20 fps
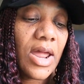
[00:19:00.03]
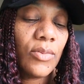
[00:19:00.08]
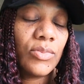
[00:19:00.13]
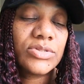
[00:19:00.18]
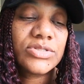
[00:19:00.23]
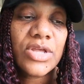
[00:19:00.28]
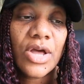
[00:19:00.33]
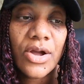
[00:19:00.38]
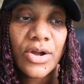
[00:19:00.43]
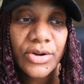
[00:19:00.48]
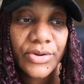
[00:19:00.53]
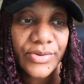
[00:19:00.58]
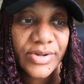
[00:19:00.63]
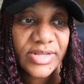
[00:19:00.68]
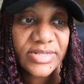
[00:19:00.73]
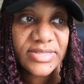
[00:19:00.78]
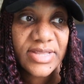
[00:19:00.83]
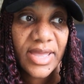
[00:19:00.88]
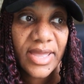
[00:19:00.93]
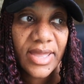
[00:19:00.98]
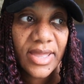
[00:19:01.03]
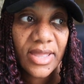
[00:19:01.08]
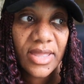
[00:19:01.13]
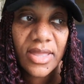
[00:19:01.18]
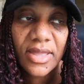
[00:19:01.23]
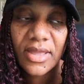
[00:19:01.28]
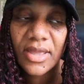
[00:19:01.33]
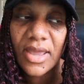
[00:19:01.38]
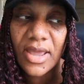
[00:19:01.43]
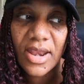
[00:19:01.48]
I was hungry as heck
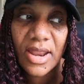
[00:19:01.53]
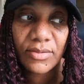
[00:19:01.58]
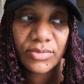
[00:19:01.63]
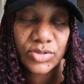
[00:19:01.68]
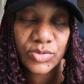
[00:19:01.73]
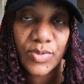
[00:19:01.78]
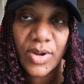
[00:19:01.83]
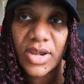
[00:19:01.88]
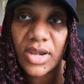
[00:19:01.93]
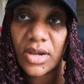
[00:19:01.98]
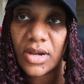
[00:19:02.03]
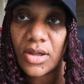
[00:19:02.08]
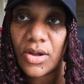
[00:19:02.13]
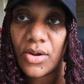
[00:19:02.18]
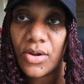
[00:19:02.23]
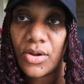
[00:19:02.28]
and I was ready to go